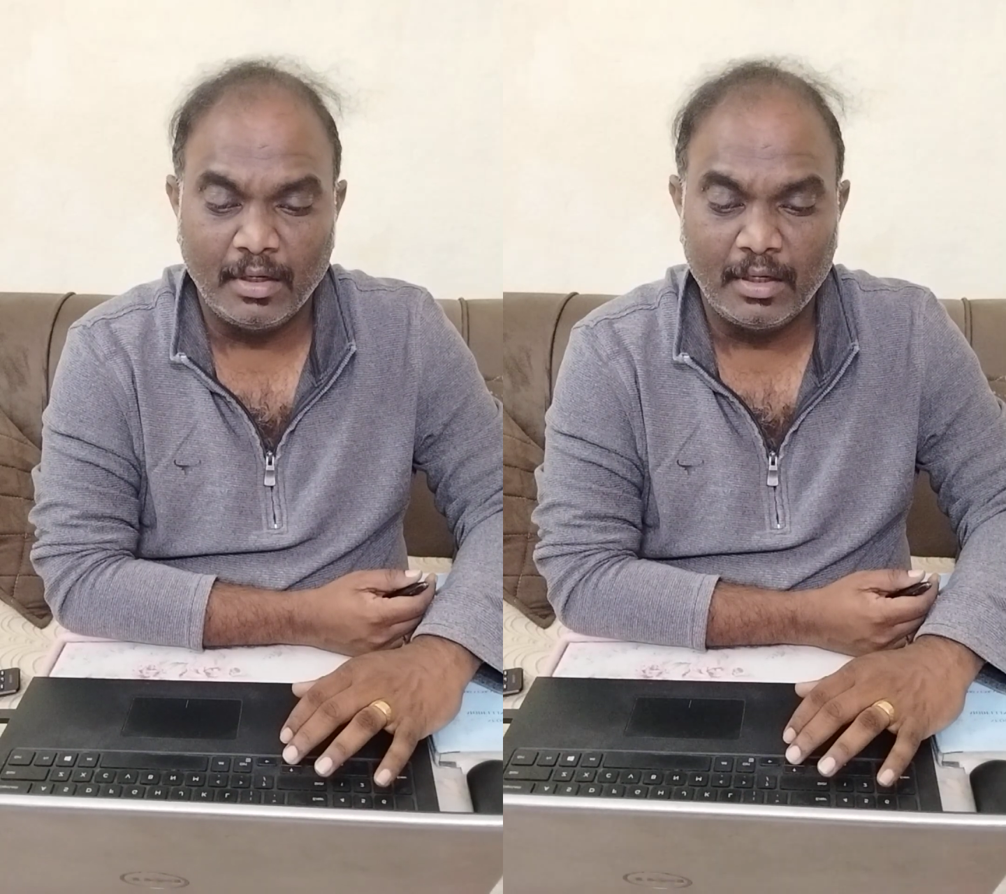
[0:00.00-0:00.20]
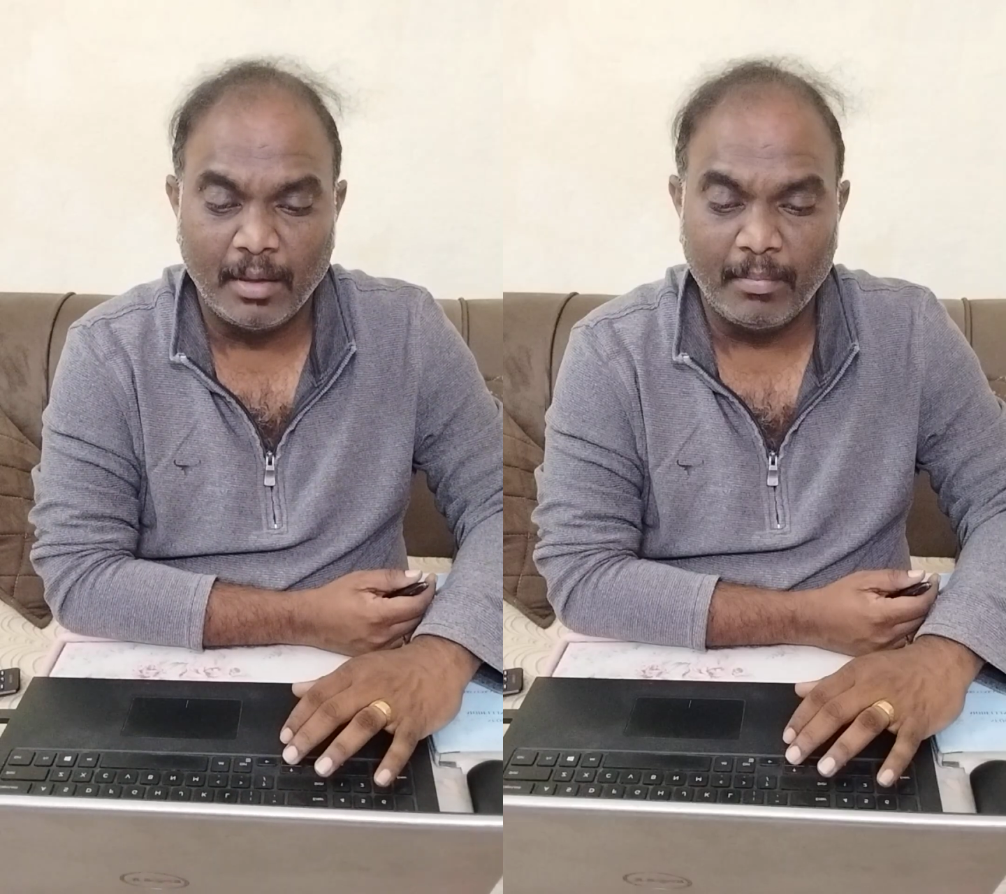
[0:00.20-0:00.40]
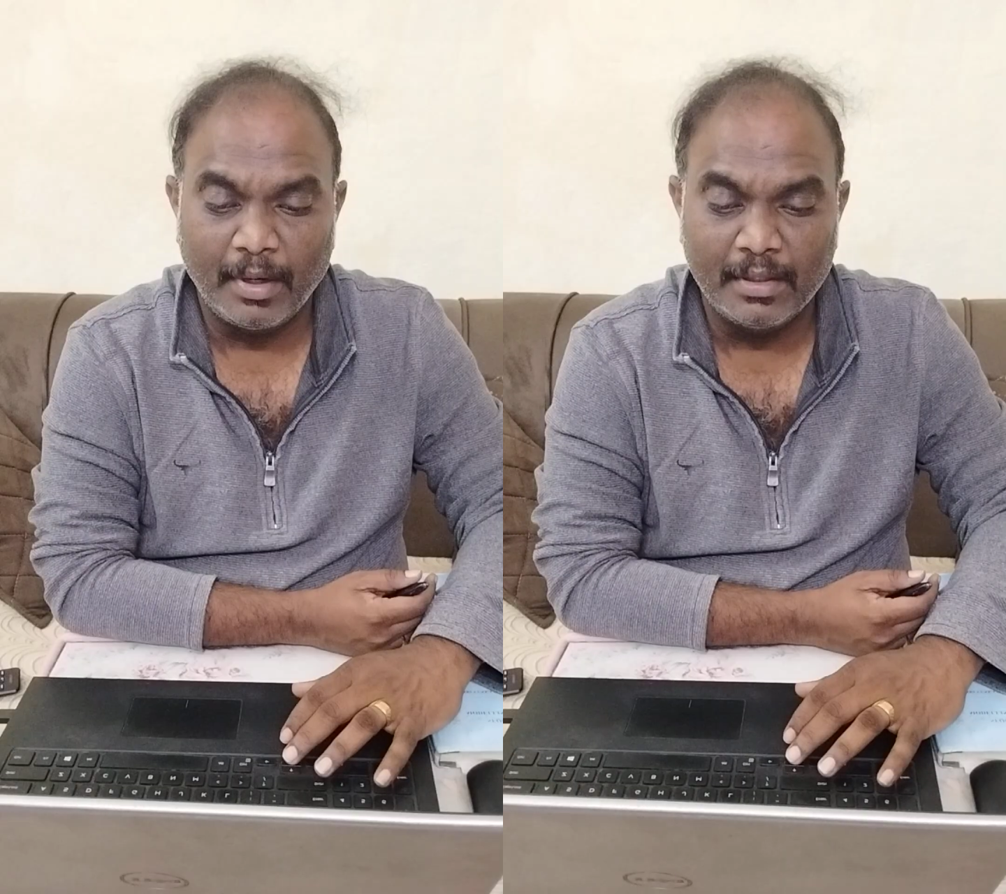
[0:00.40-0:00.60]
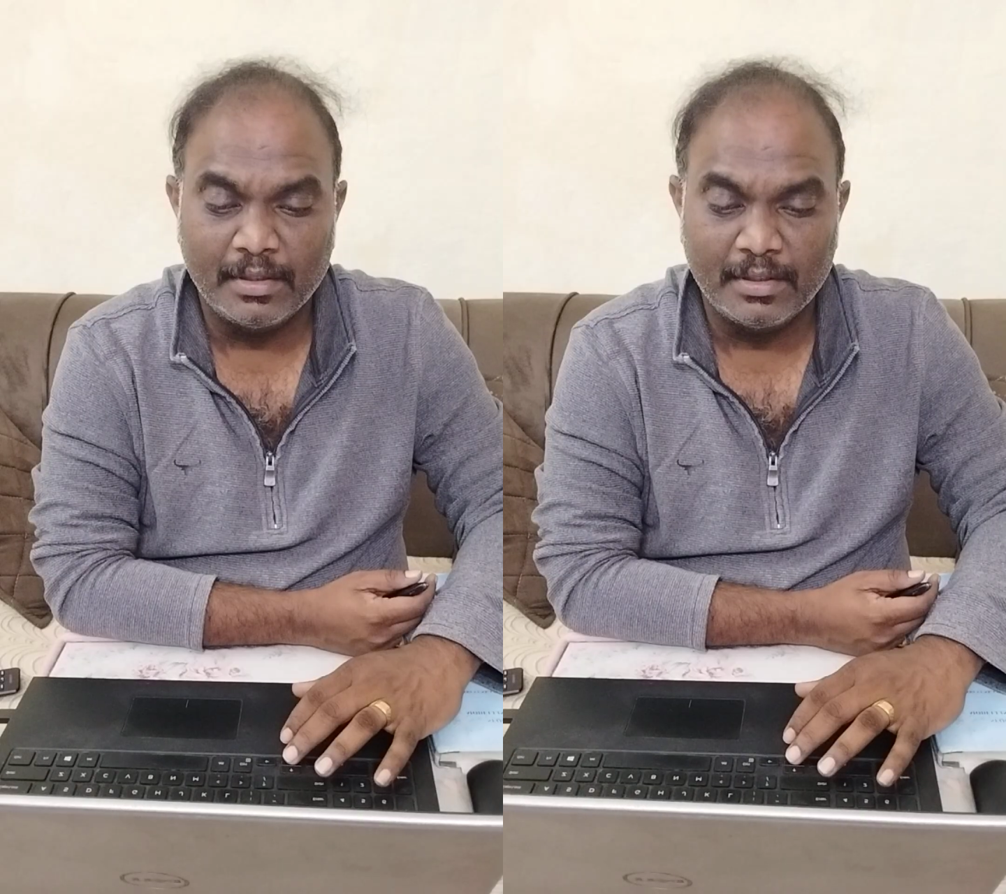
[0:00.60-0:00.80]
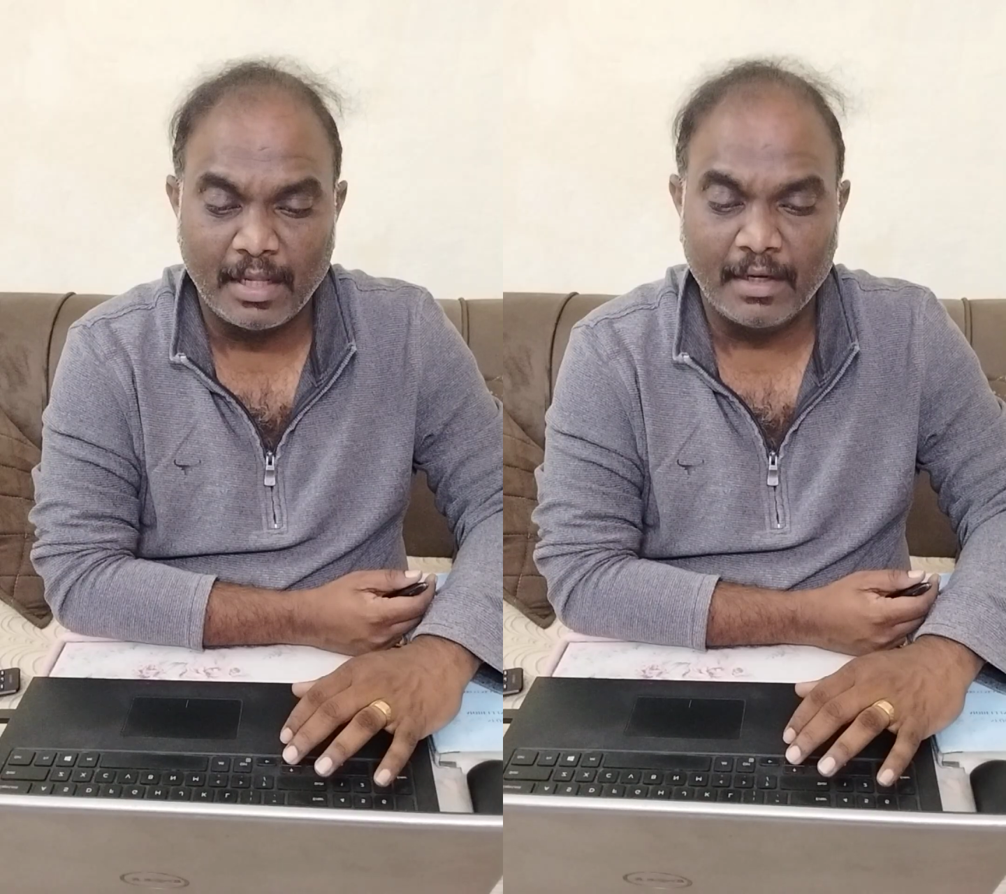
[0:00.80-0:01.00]

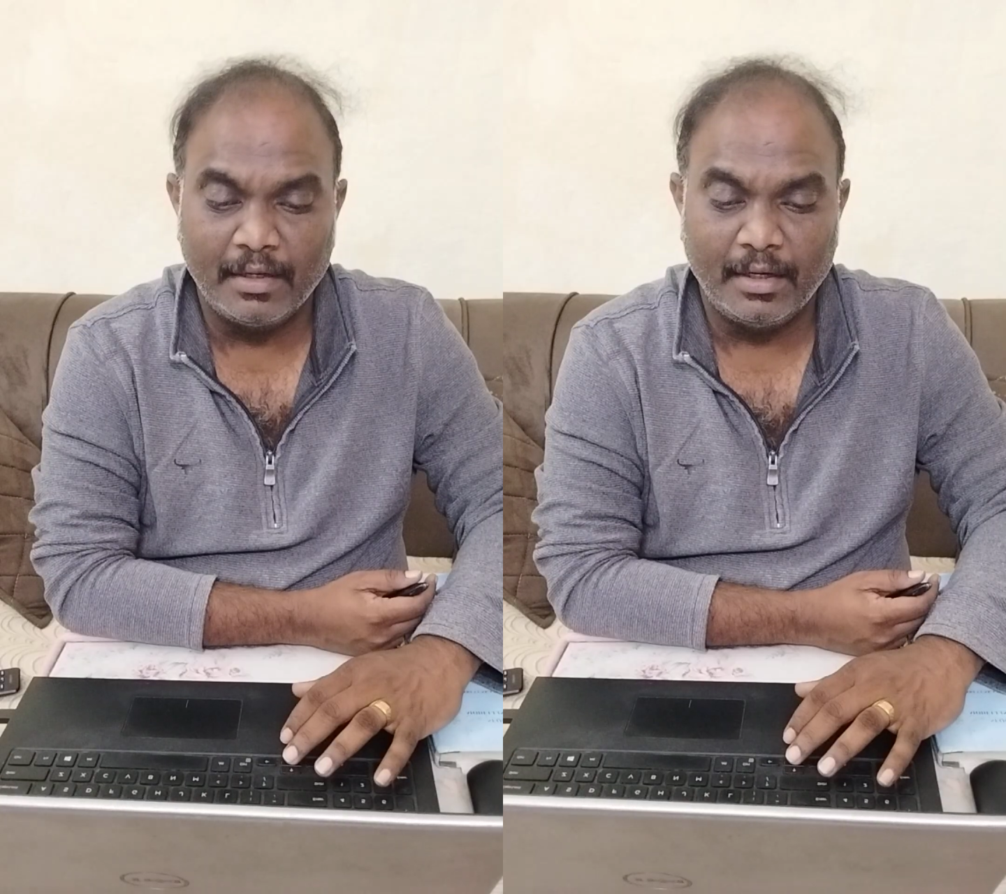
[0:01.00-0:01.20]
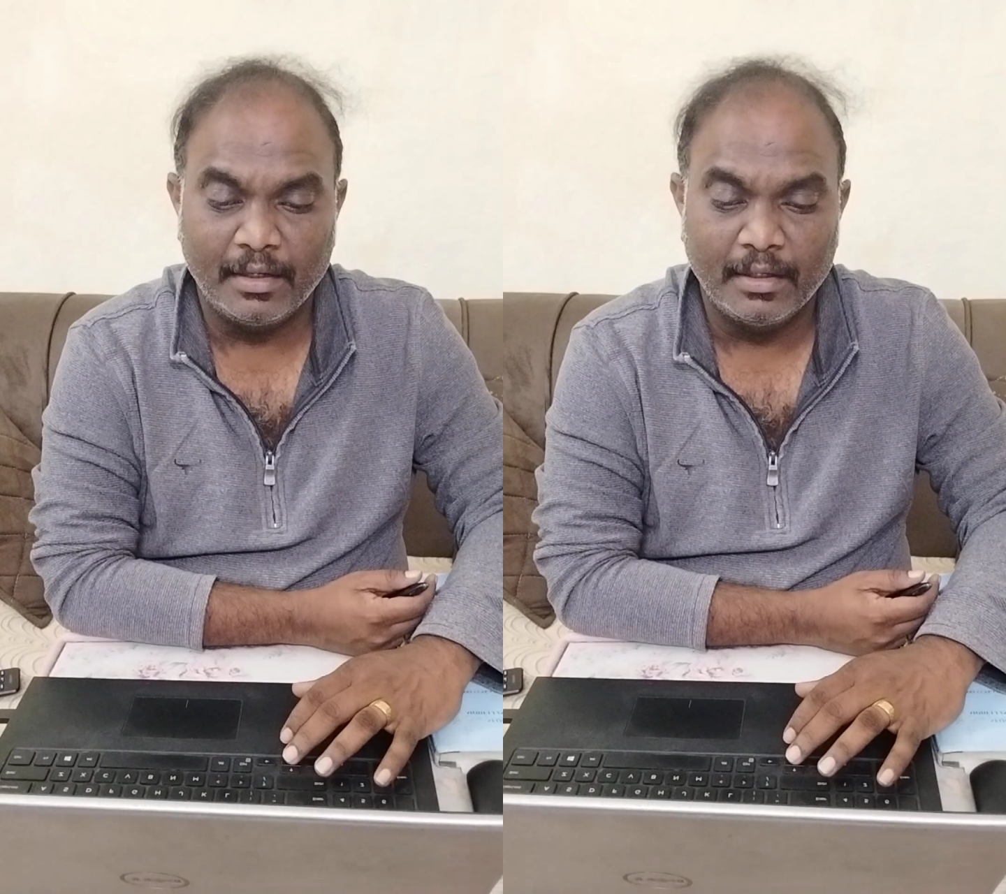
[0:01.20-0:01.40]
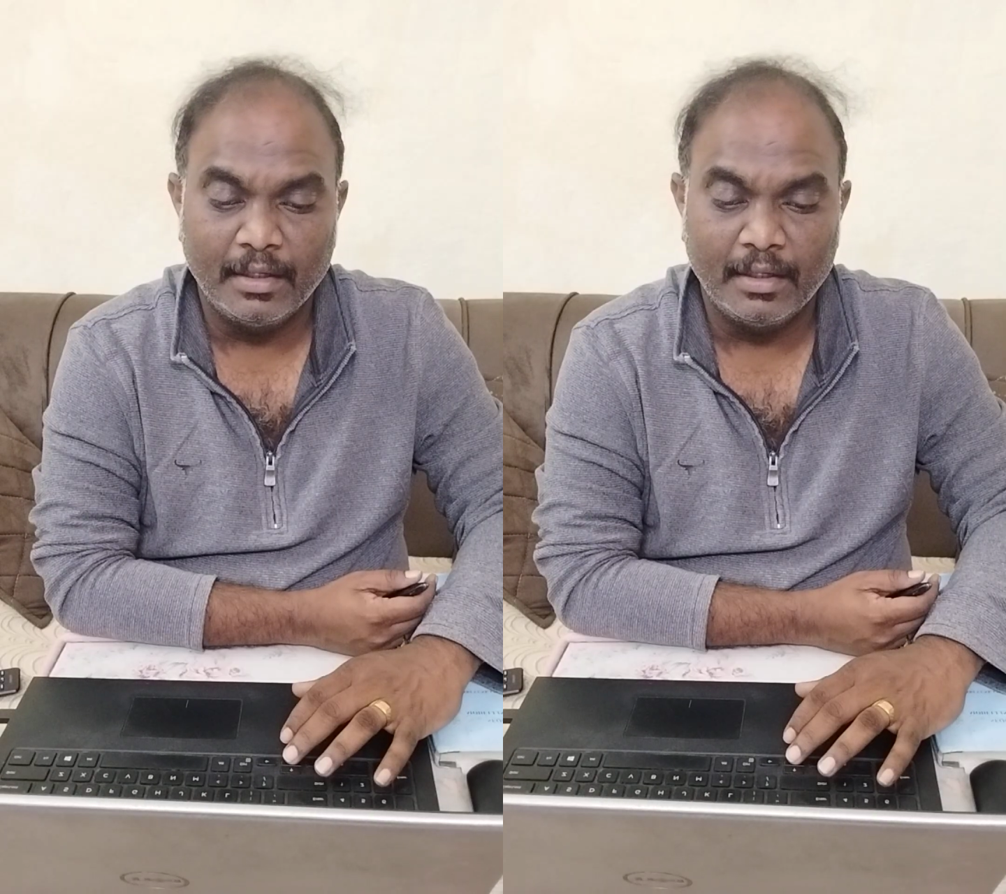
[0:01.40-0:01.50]
templates selected,